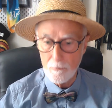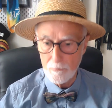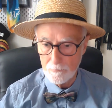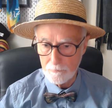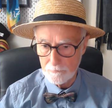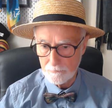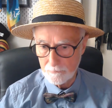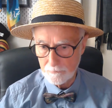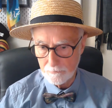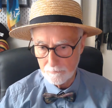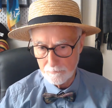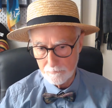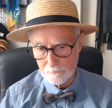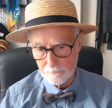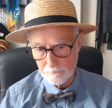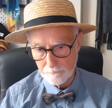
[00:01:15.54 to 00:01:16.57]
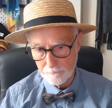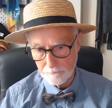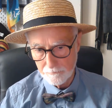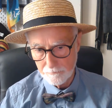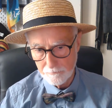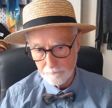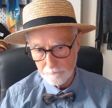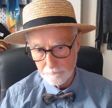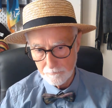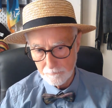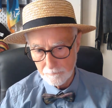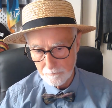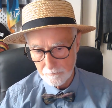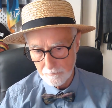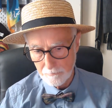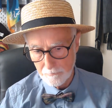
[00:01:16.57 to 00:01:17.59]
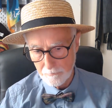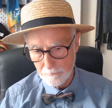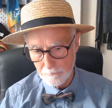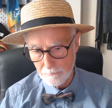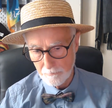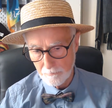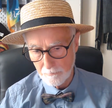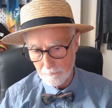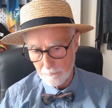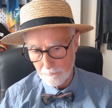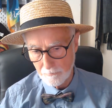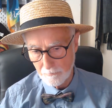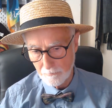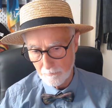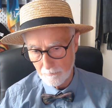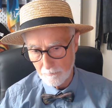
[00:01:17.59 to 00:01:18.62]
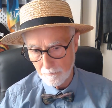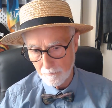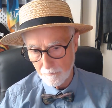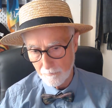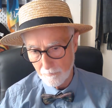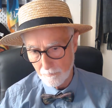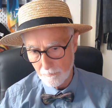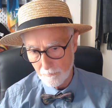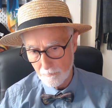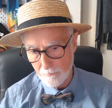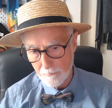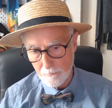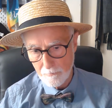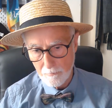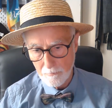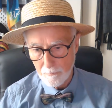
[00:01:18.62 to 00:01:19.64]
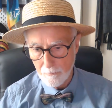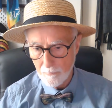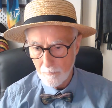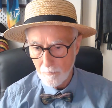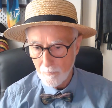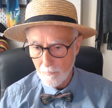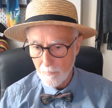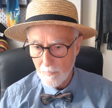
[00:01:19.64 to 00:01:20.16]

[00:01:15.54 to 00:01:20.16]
(silence)